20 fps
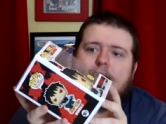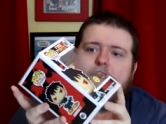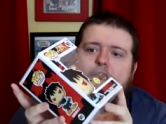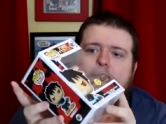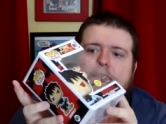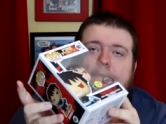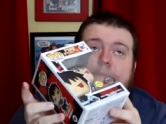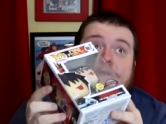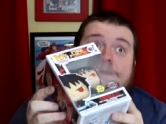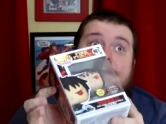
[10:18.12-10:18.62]

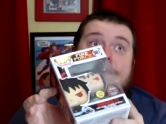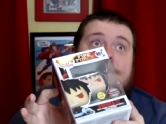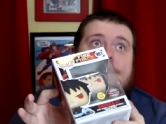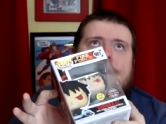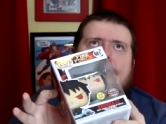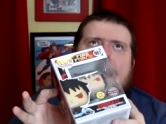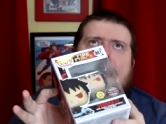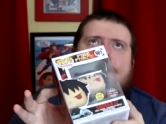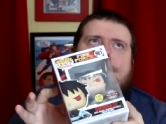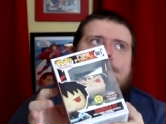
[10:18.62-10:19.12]
It's supposed to be with
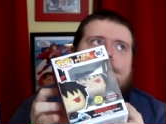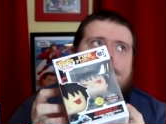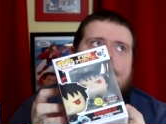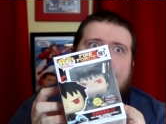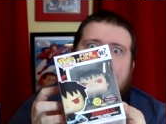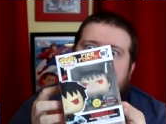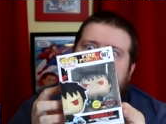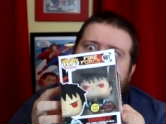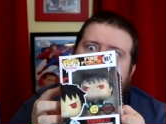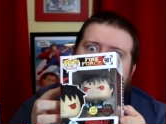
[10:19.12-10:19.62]
natural
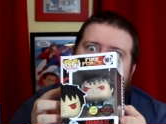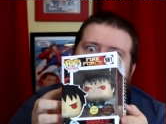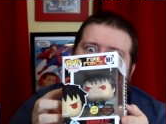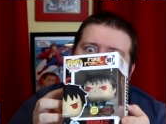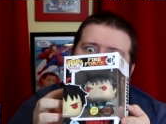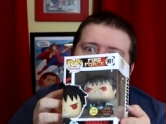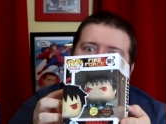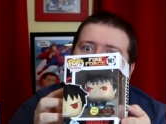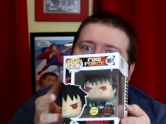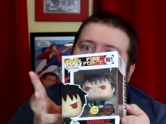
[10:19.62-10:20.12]
light or
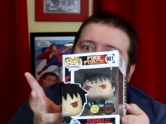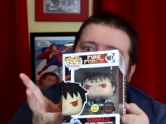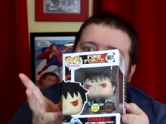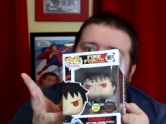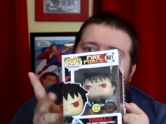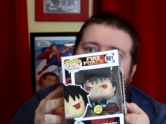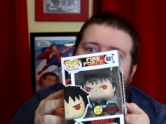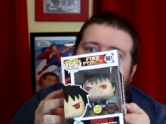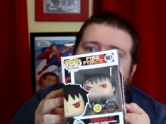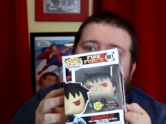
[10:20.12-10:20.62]
something, eh,
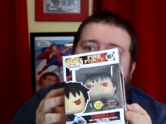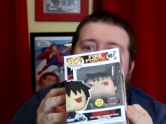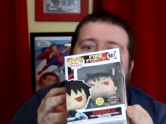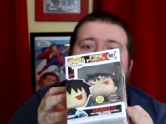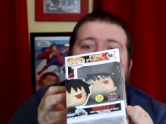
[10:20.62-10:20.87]
whatever.